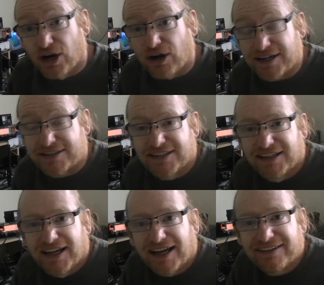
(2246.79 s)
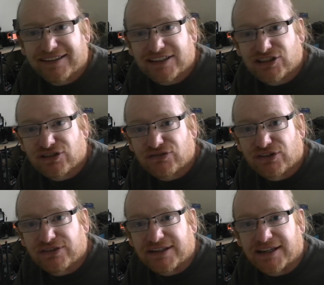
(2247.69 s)
Right, I think that should have
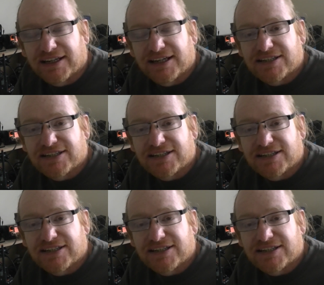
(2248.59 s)
covered it.